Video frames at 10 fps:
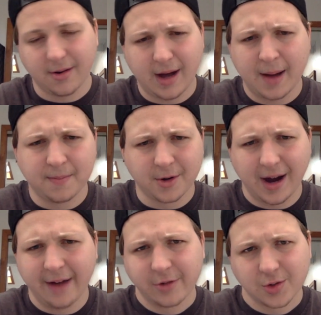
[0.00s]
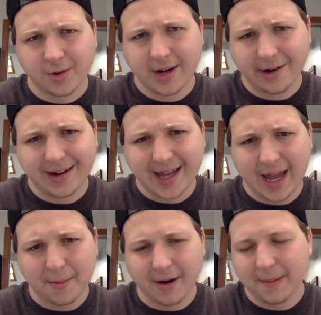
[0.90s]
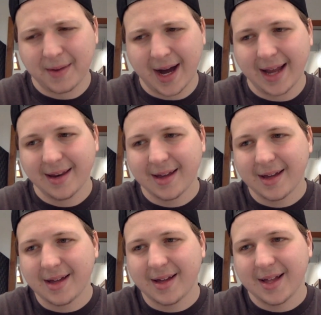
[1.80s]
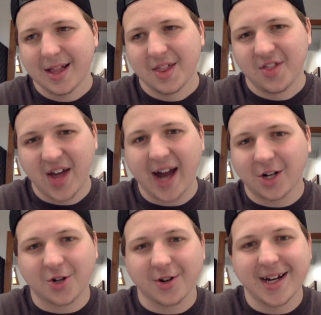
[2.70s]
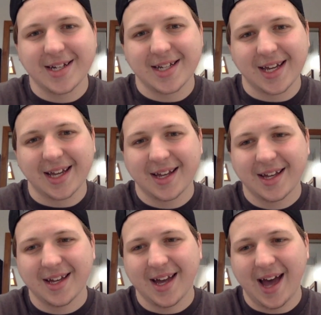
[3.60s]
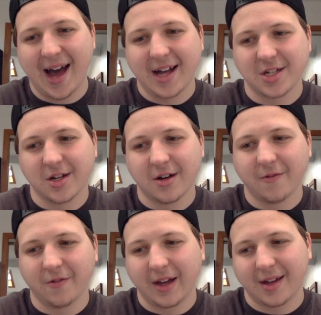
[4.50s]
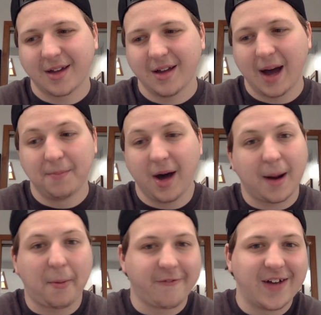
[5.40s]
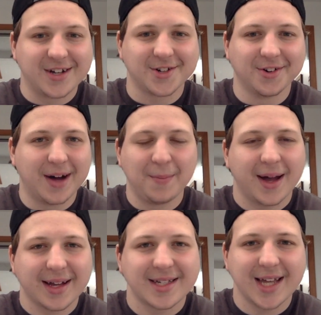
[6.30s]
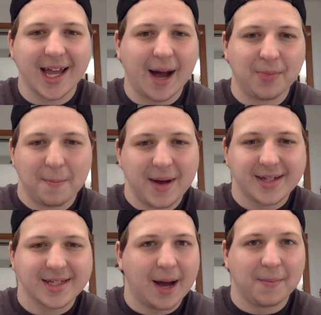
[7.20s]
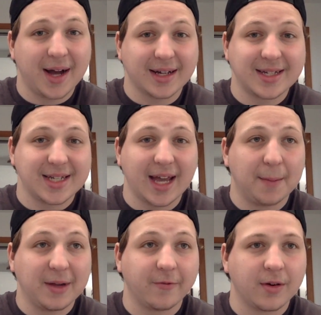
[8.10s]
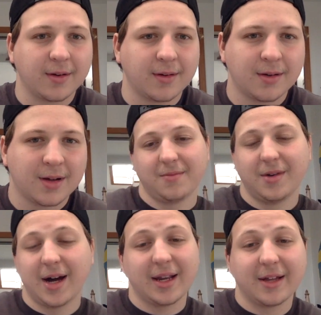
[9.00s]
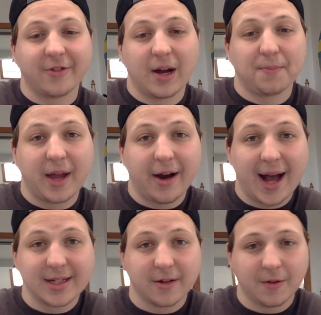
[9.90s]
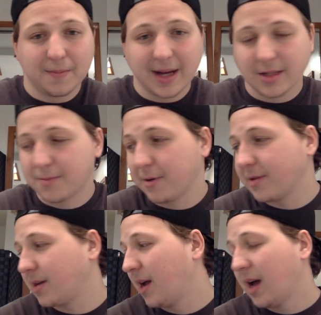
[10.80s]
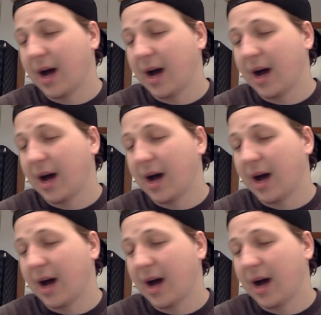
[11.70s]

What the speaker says: I'm your average ordinary gamer. I'm not that crazy as of, I'm not a professional. I'm not going to say I'm the best. I'm not going to say I'm not even up there as of a best person.